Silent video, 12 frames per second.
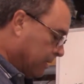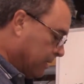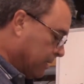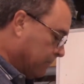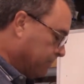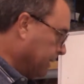
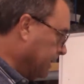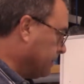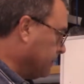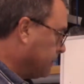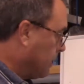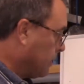
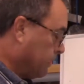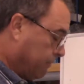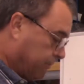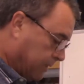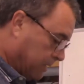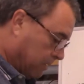Plus, it's not
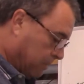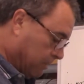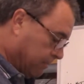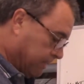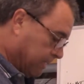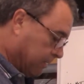good for your
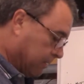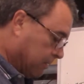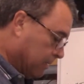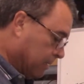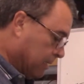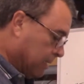equipment either.